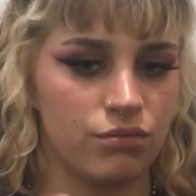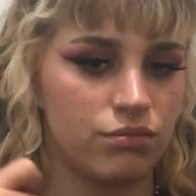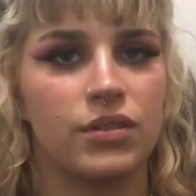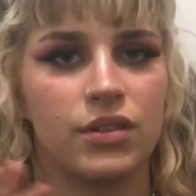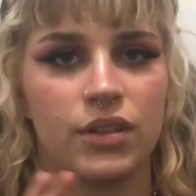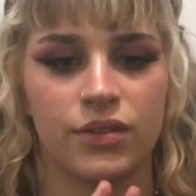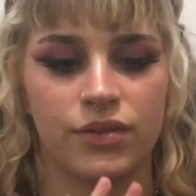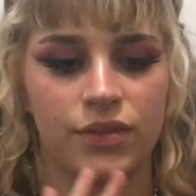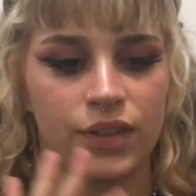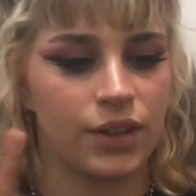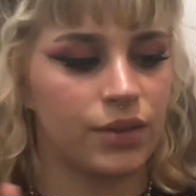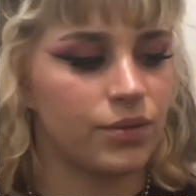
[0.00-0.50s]
I
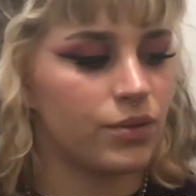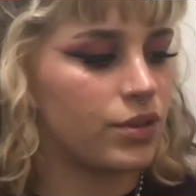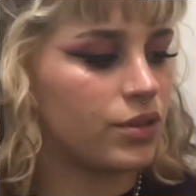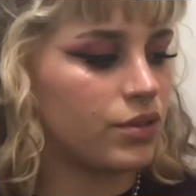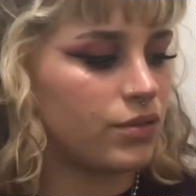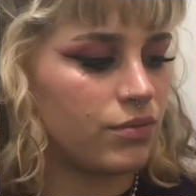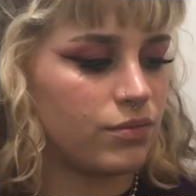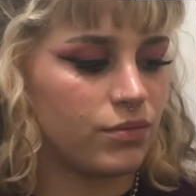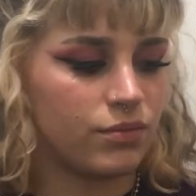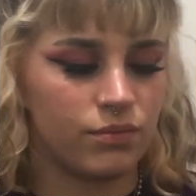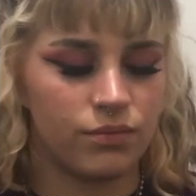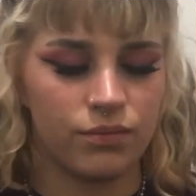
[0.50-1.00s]
found the
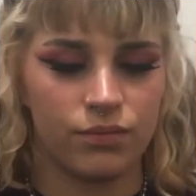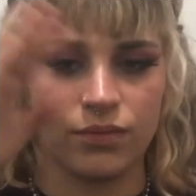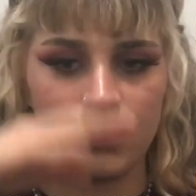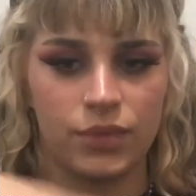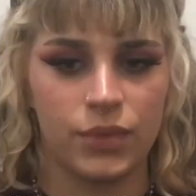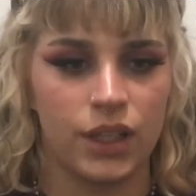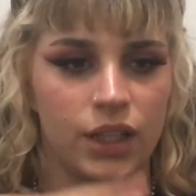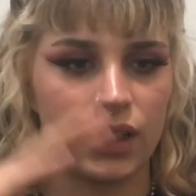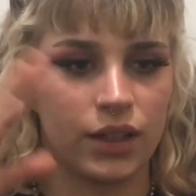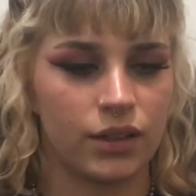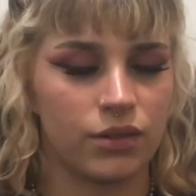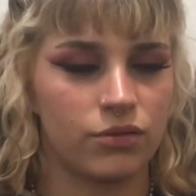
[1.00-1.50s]

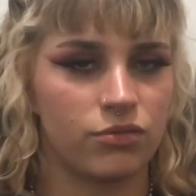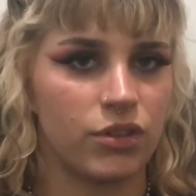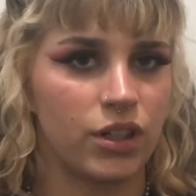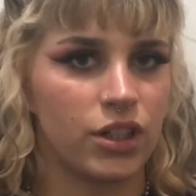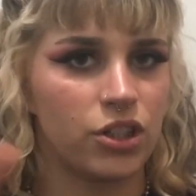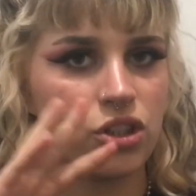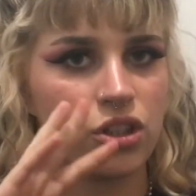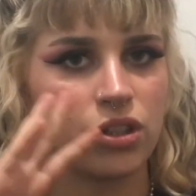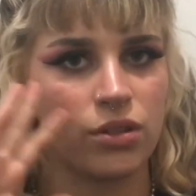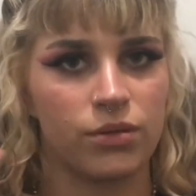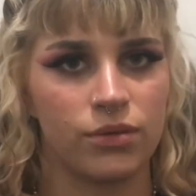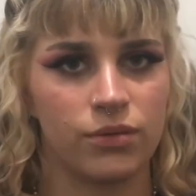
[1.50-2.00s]

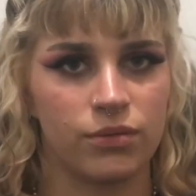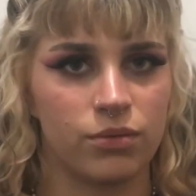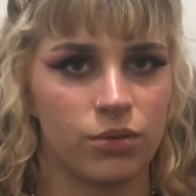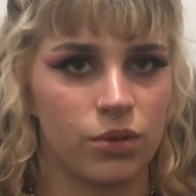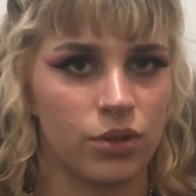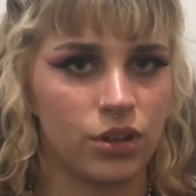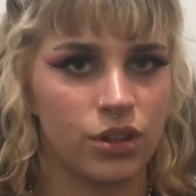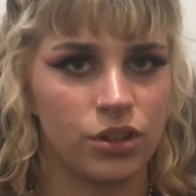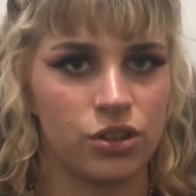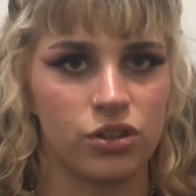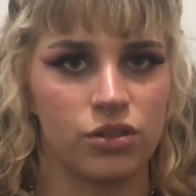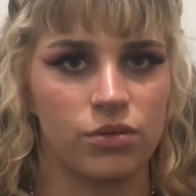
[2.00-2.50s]
ratio of what
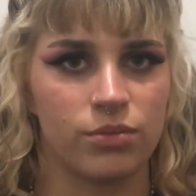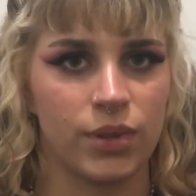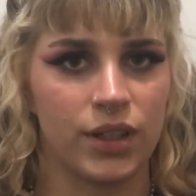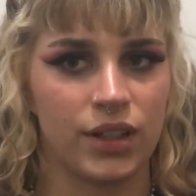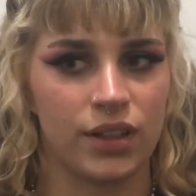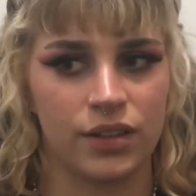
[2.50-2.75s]
it should be.